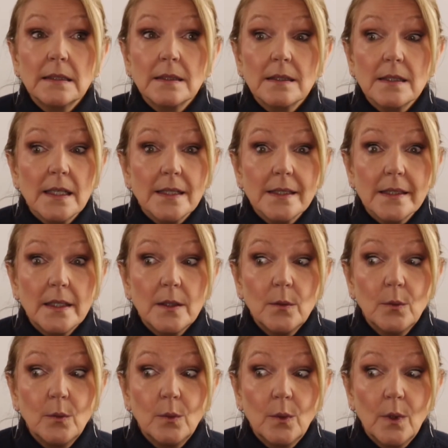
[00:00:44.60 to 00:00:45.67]

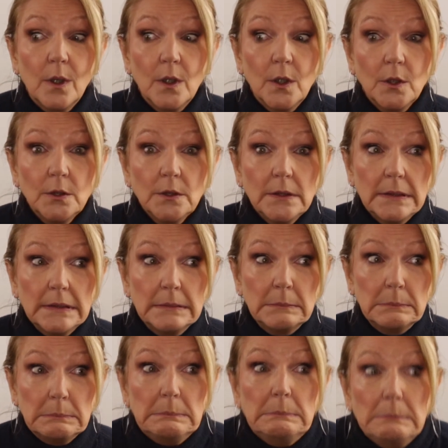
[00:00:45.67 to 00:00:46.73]
61,
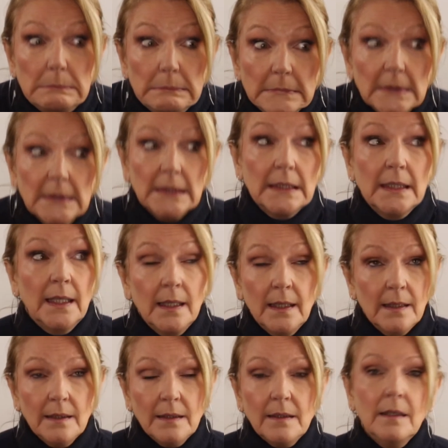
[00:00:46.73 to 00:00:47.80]
oh,
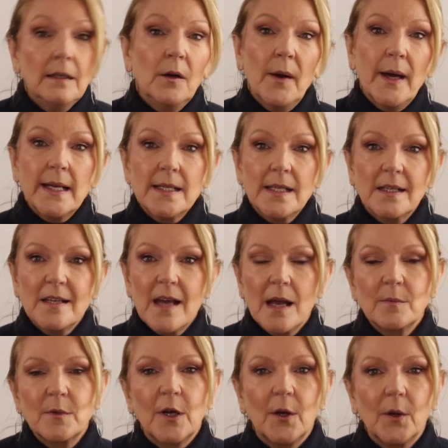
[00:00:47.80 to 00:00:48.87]
where does the
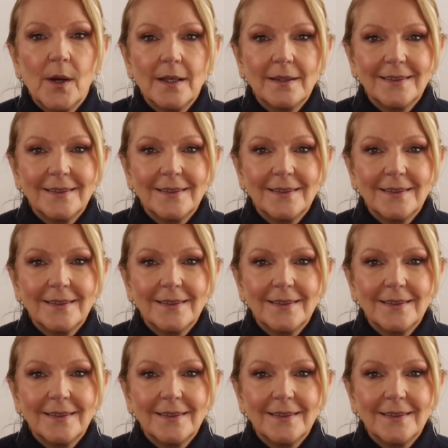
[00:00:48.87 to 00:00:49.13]
time go?